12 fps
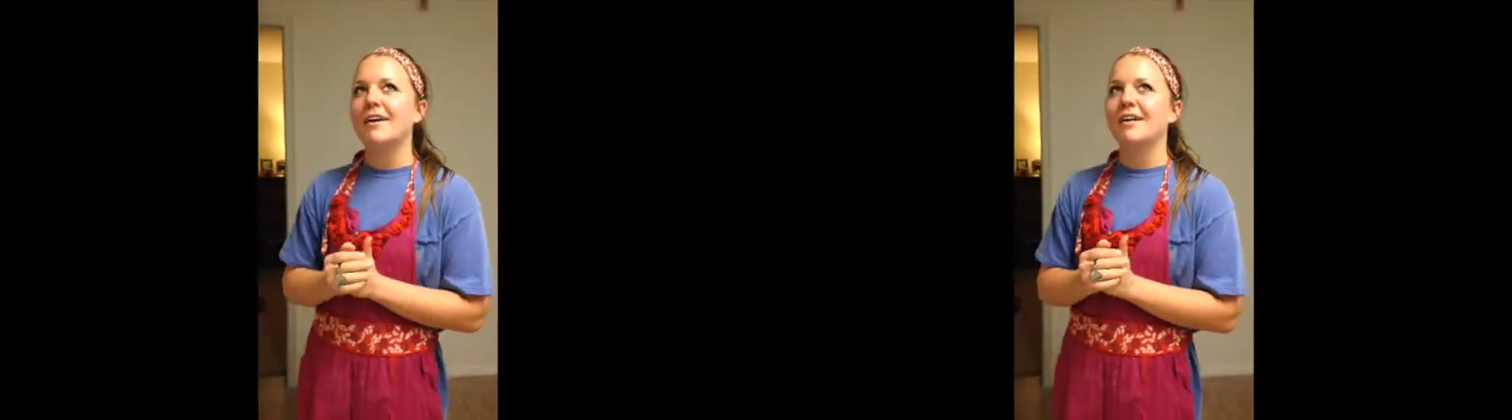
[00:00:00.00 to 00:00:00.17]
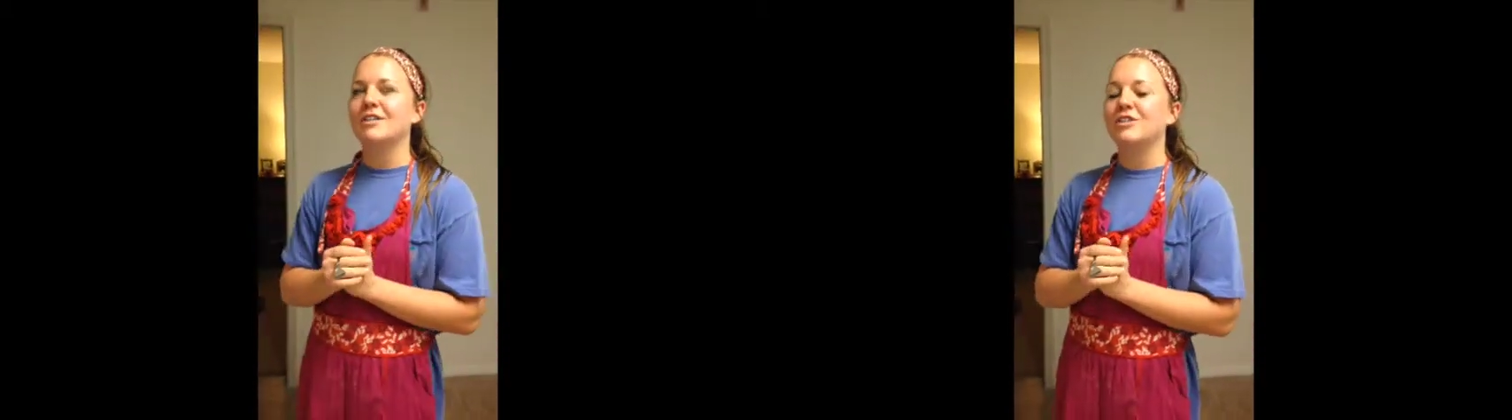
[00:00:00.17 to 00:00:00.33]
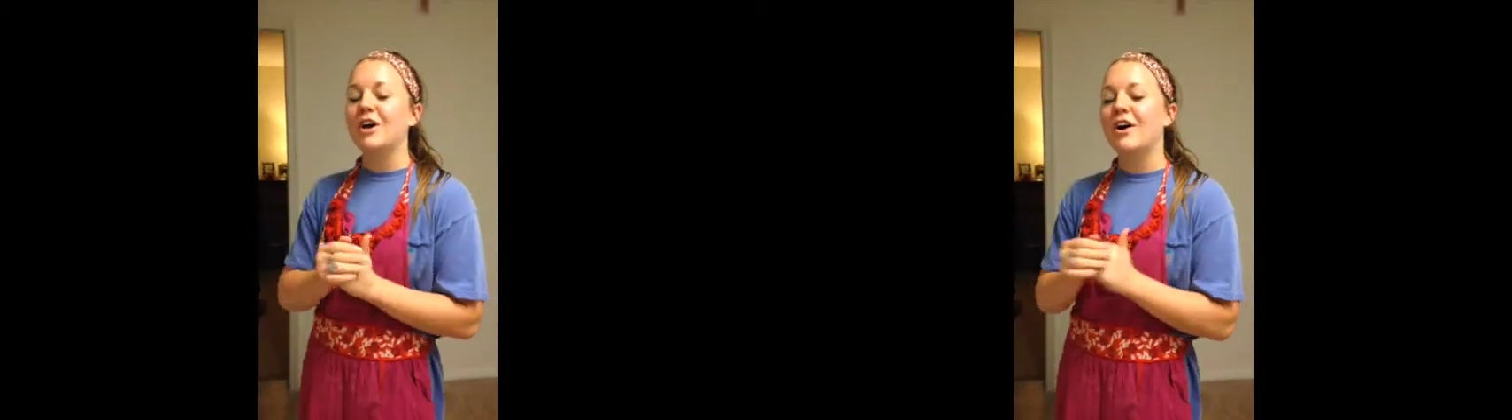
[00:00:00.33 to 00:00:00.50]

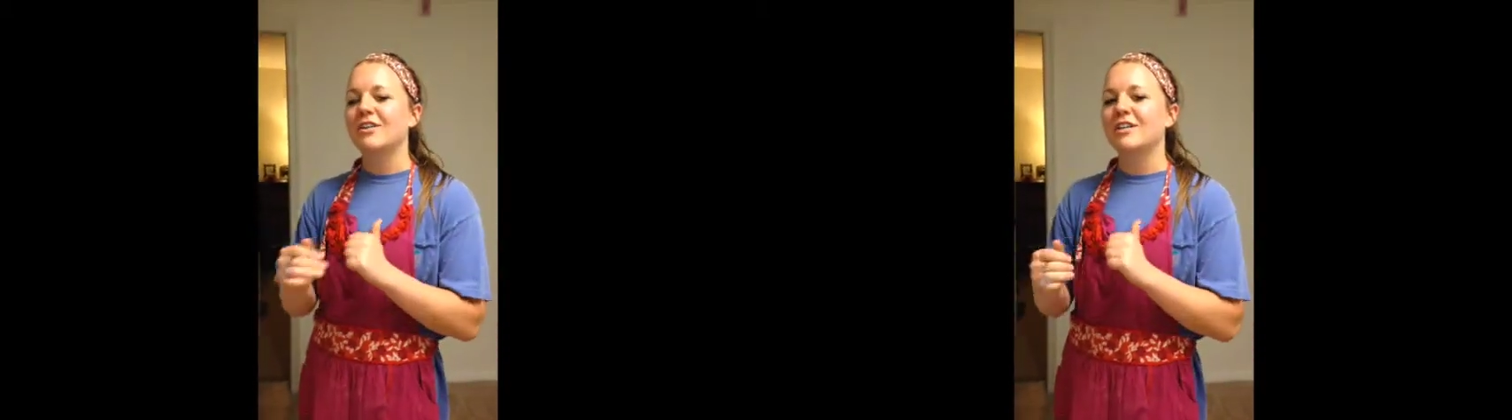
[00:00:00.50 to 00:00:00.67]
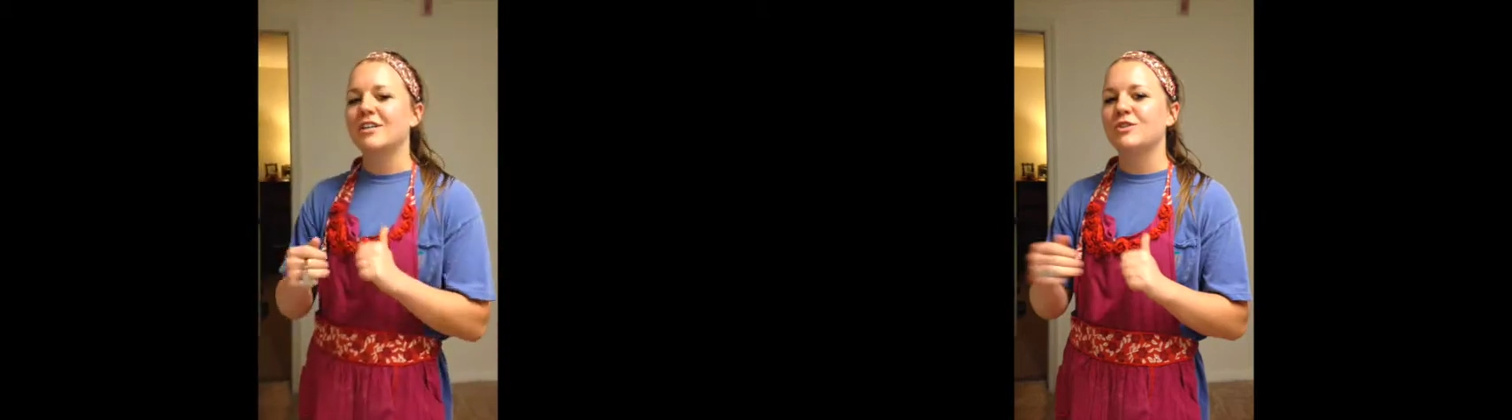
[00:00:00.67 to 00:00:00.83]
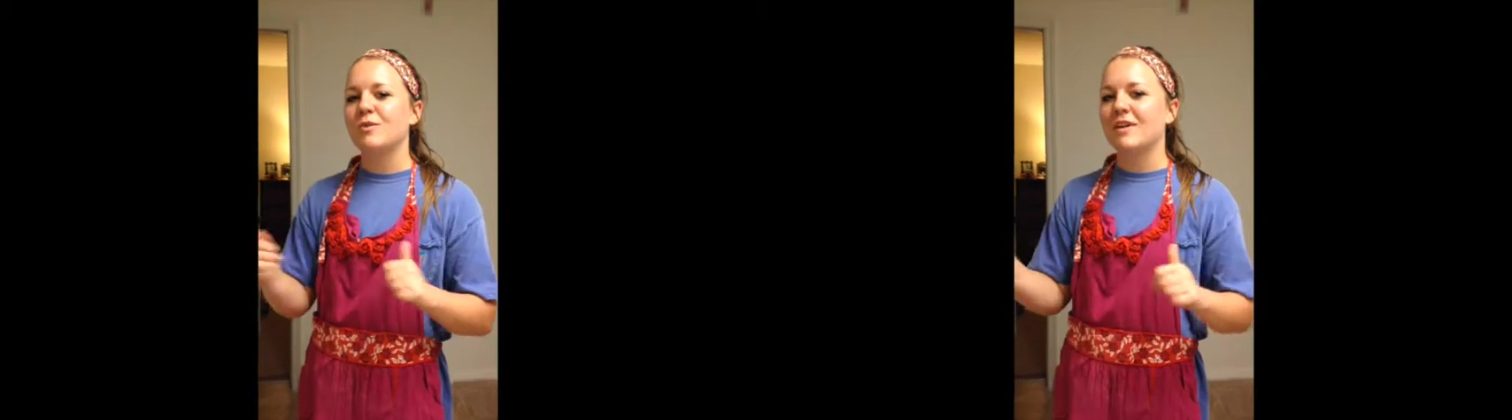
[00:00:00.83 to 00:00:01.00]

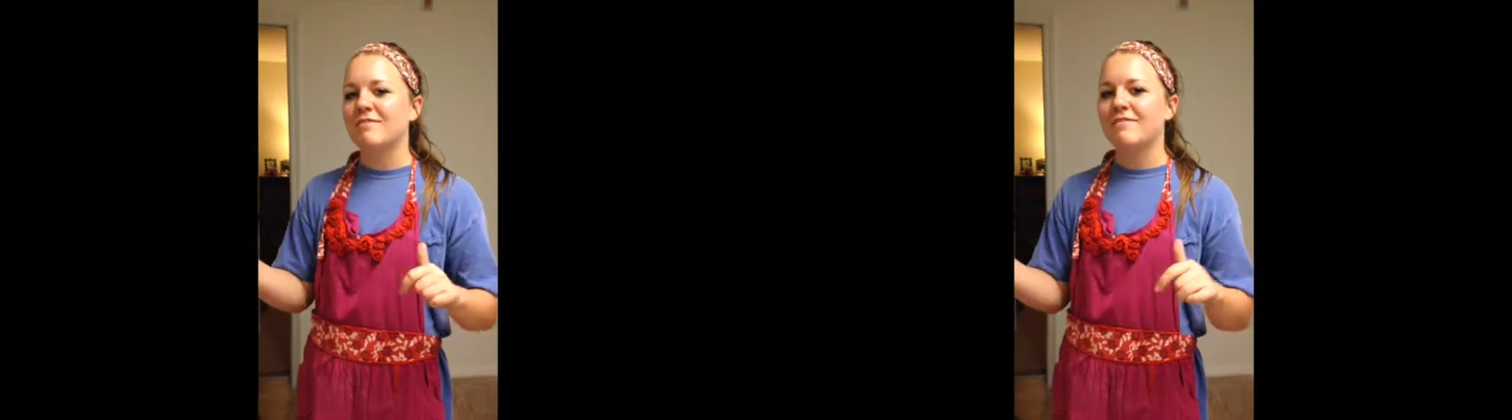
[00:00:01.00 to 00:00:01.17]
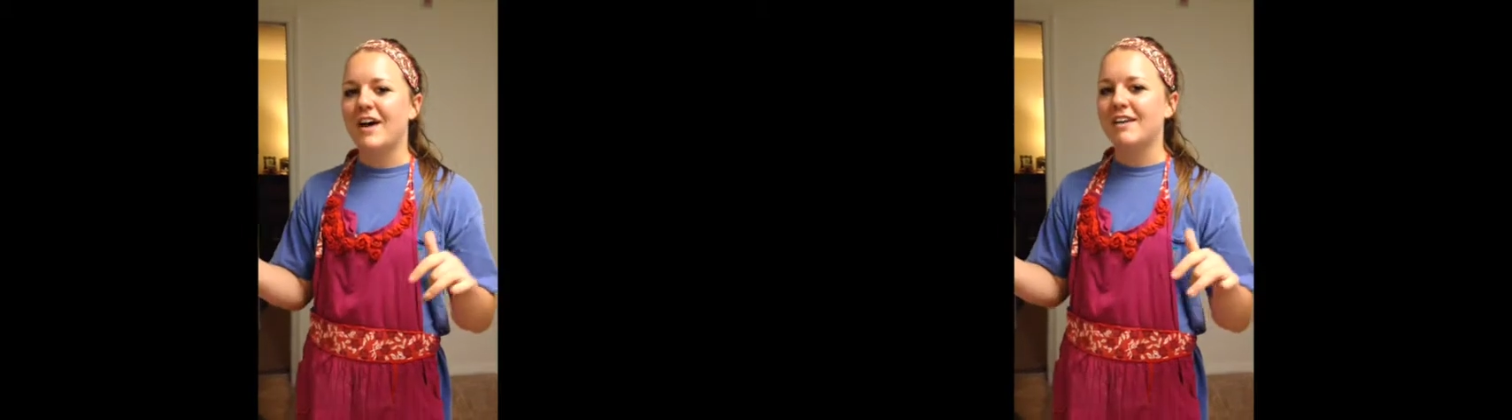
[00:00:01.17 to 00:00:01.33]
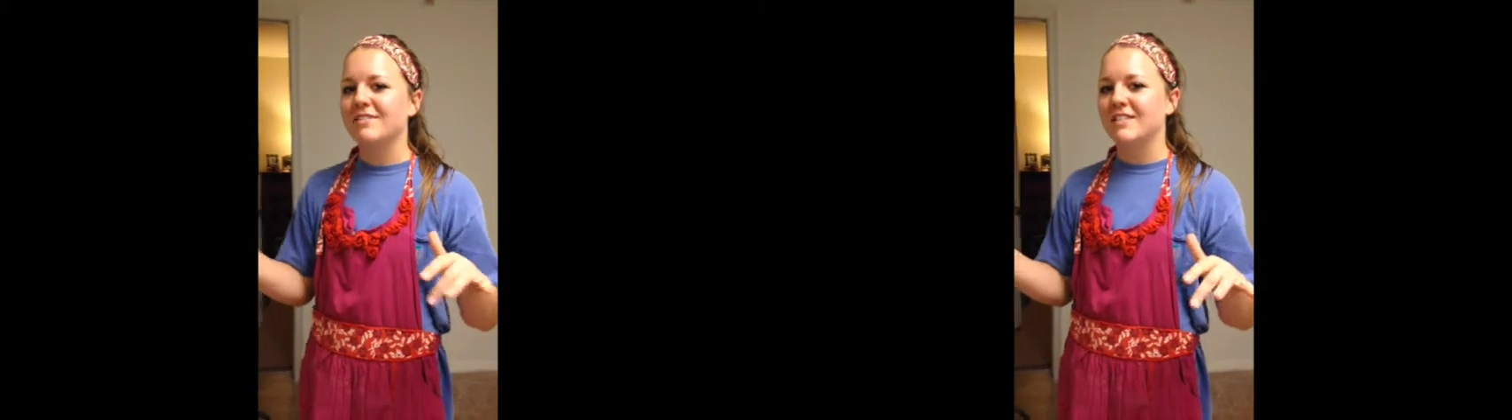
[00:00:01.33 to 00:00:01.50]

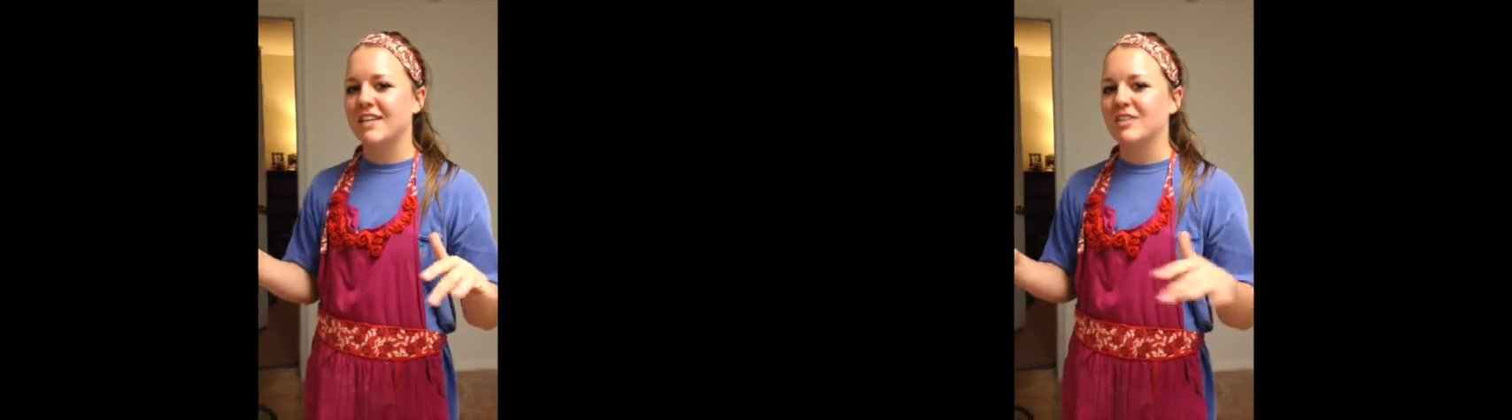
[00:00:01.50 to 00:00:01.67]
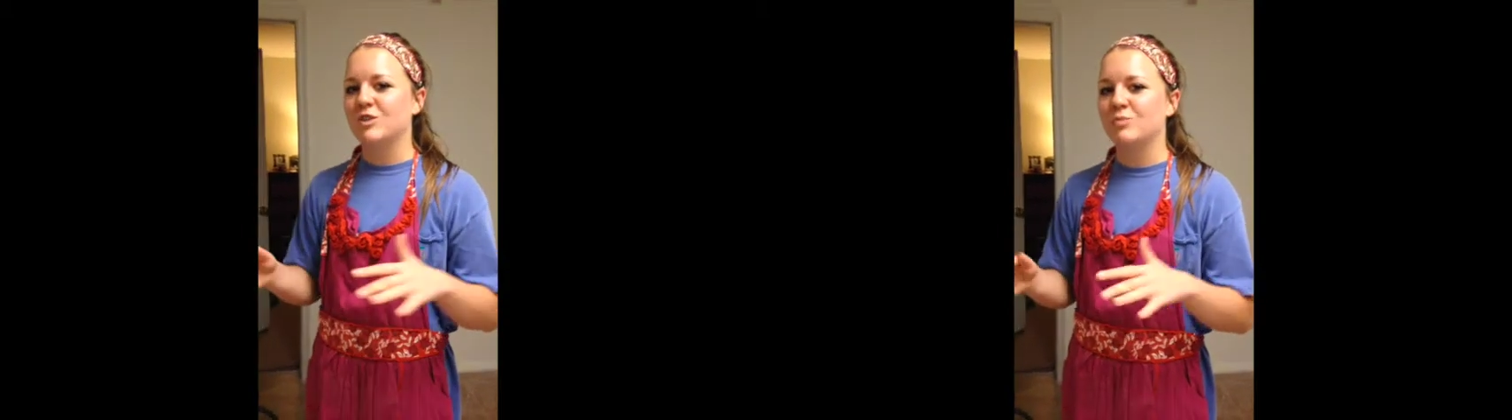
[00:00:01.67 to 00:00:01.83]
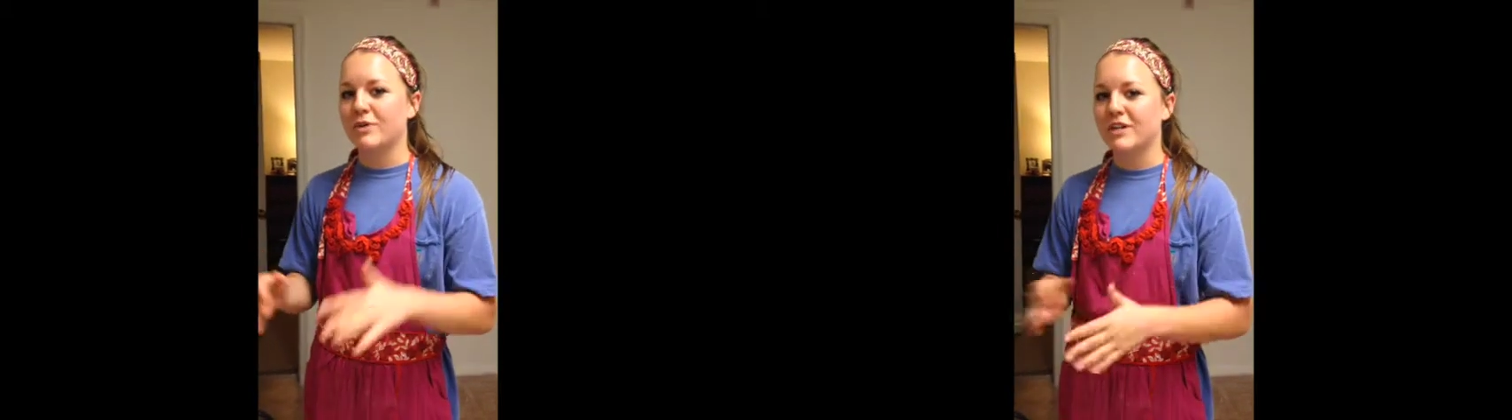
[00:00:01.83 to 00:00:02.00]

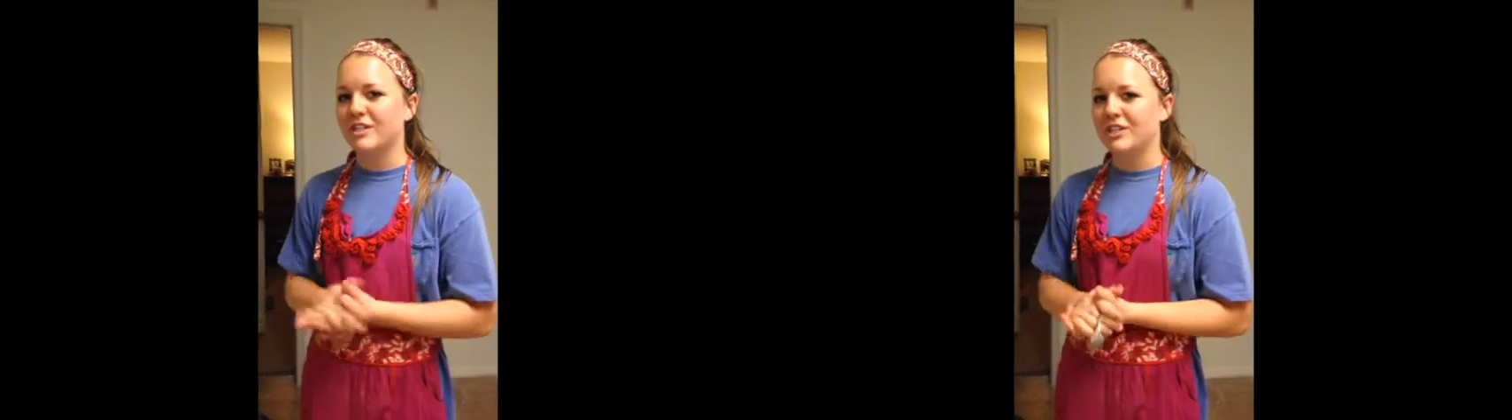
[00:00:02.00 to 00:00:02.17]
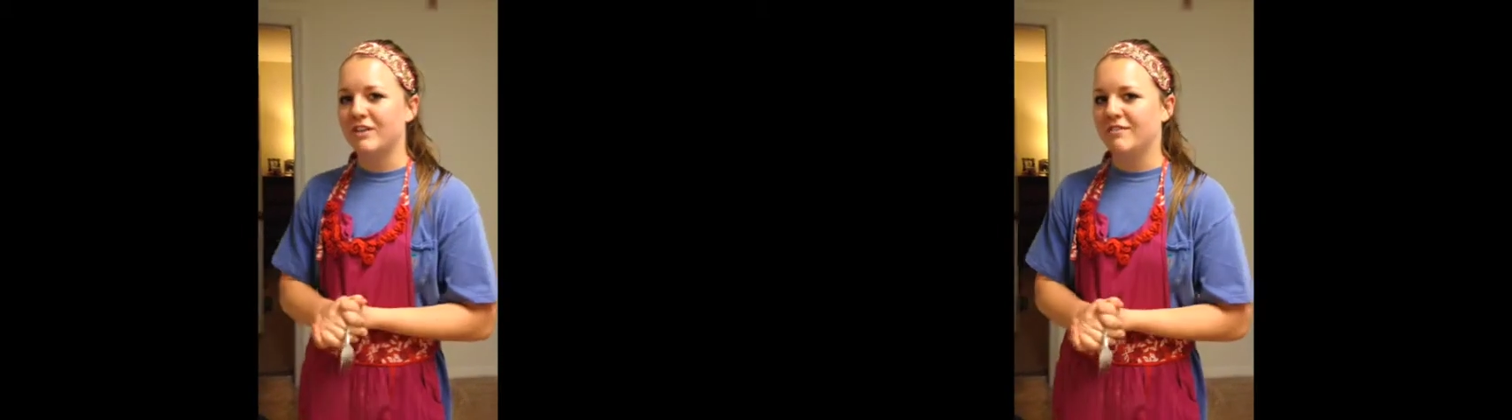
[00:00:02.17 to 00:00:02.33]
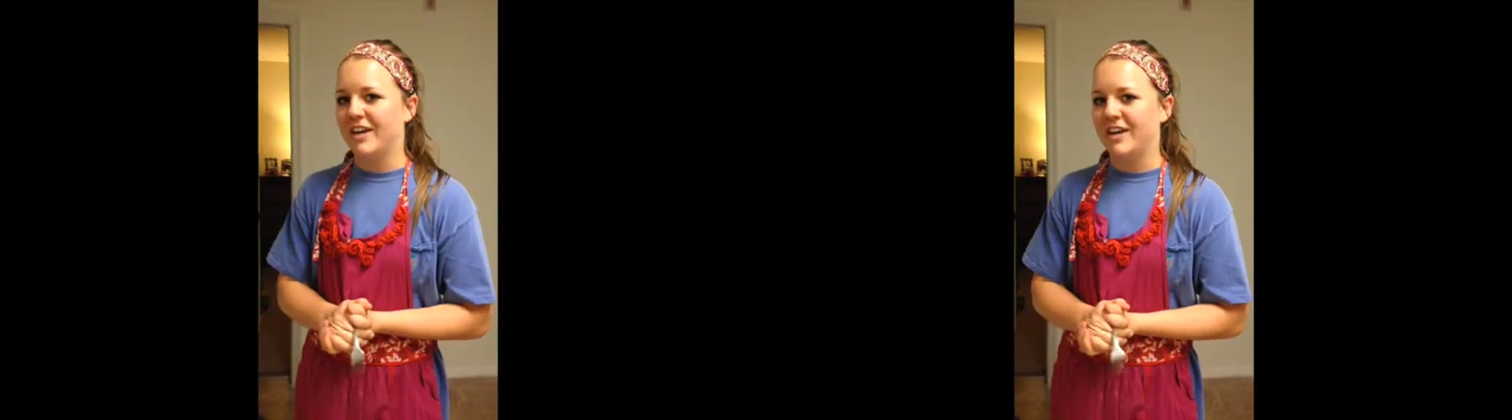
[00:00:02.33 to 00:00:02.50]
$1.25 per
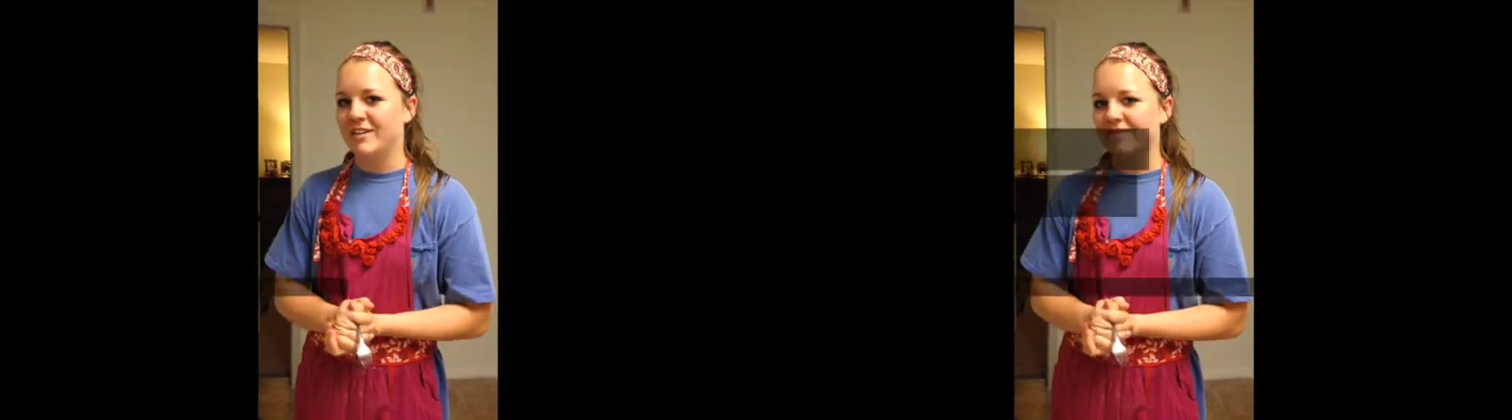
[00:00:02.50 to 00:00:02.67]
serving.